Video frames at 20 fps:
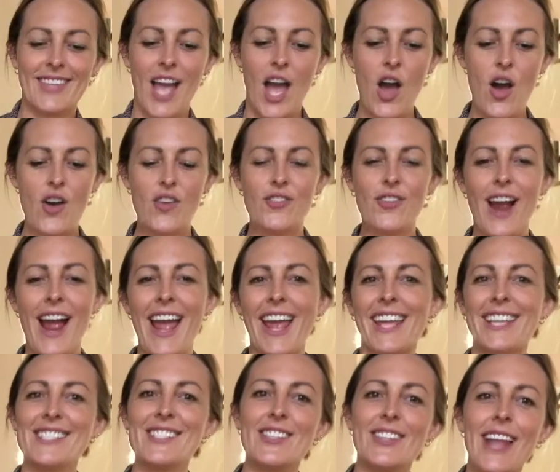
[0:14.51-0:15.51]
All right,
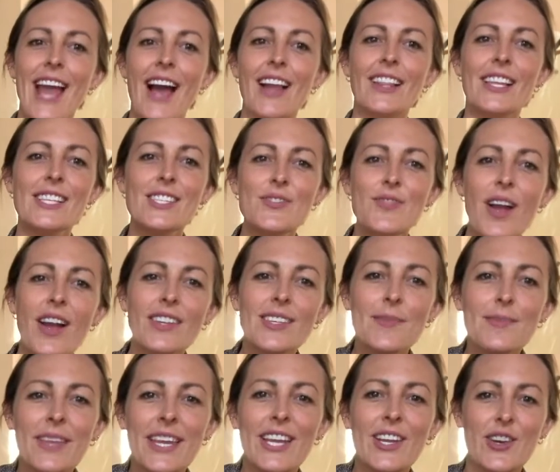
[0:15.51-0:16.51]
so now let's round
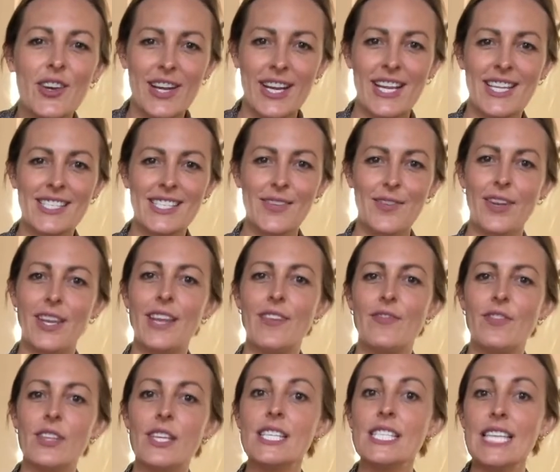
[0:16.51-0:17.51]
up the ingredients that we need
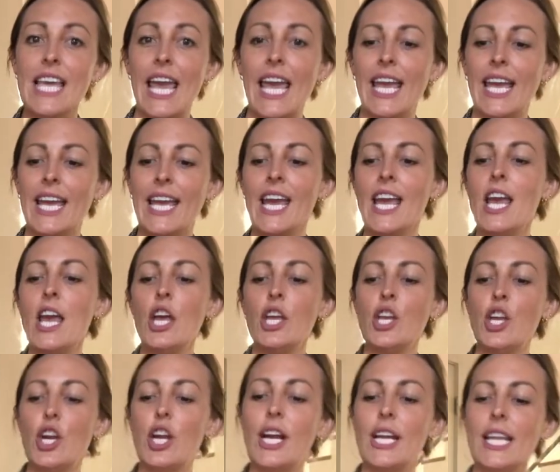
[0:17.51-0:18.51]
for this cake.
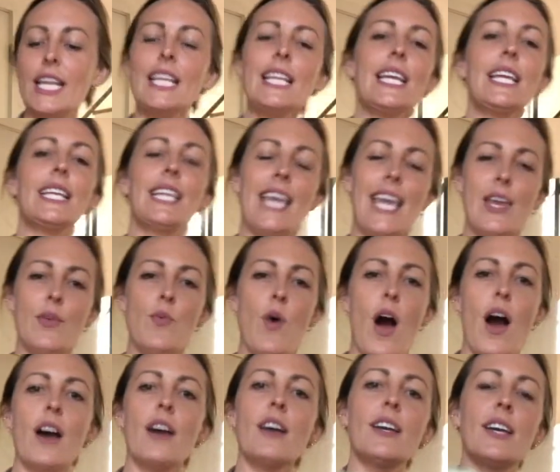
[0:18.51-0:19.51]
You're going to need
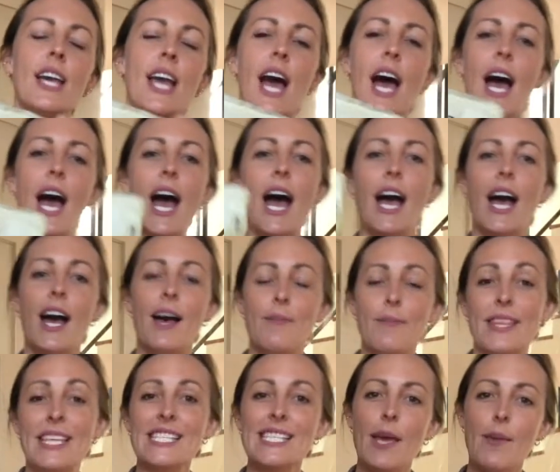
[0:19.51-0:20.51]
quinoa.
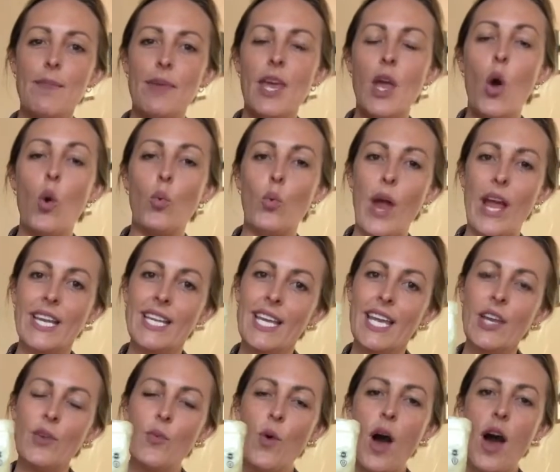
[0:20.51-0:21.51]
This can be red
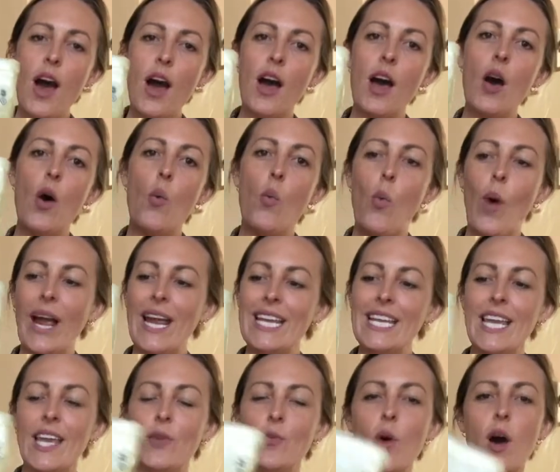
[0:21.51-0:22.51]
quinoa, white
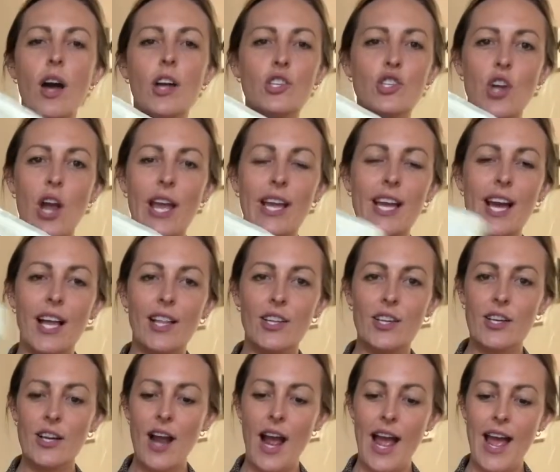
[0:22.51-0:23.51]
quinoa,
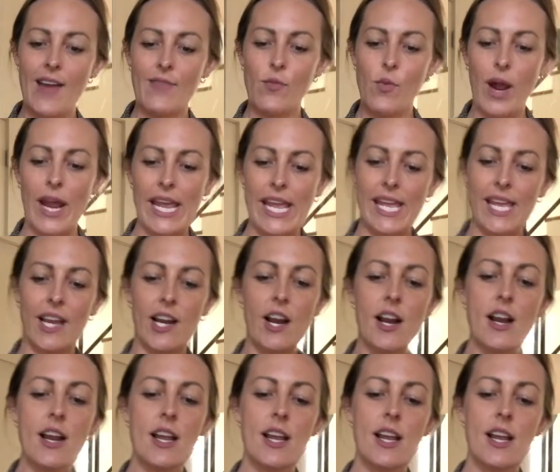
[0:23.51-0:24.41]
tricolor. I have white here.